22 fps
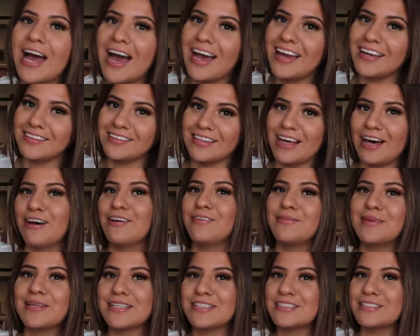I love
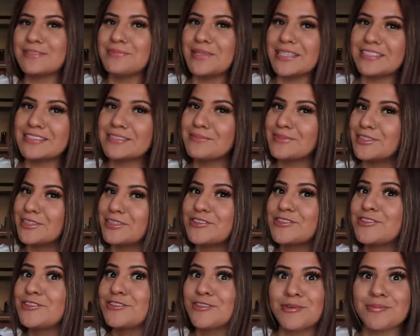because it makes them look
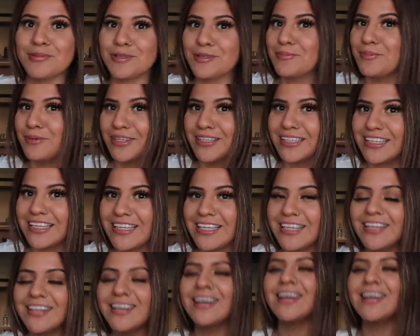super perky.